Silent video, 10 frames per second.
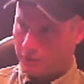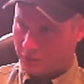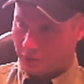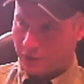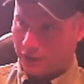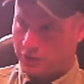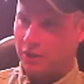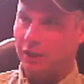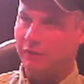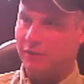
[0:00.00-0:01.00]
owning a
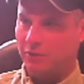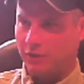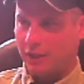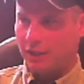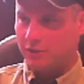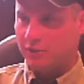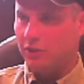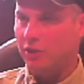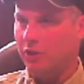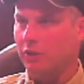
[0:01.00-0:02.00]
chunk of it so they can
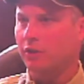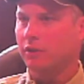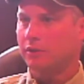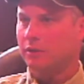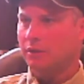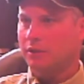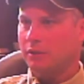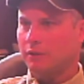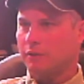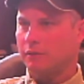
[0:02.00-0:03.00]
secure
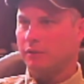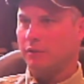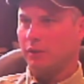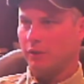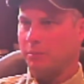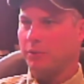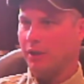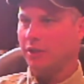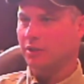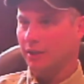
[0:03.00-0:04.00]
the
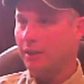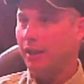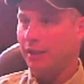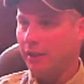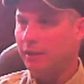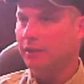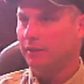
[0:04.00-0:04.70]
production that they need.